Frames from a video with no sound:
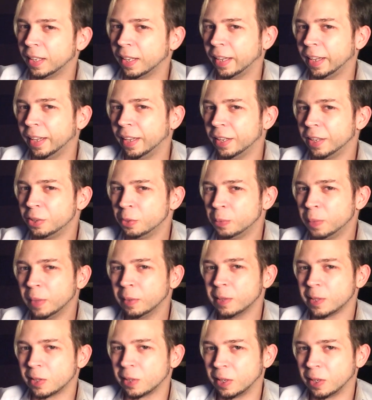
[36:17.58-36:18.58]
And you'll be
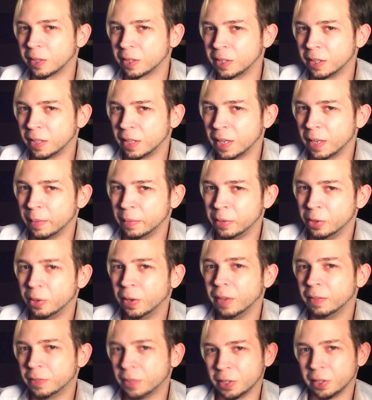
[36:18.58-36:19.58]
able to talk to them, and you'll
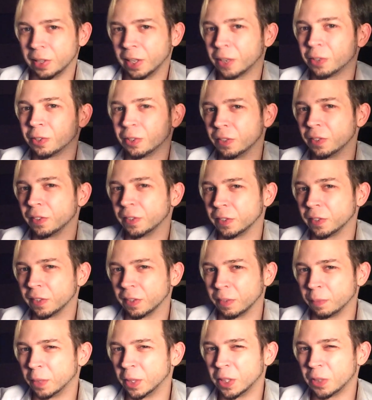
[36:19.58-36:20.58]
have selections and
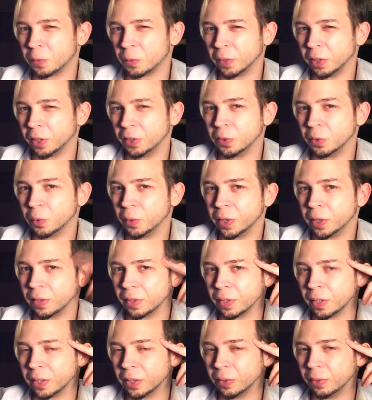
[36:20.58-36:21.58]
stuff, but it doesn't really do
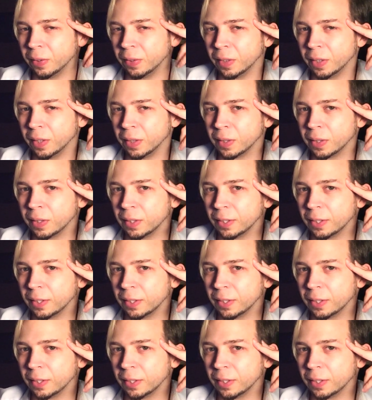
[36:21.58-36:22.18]
anything, I don't think.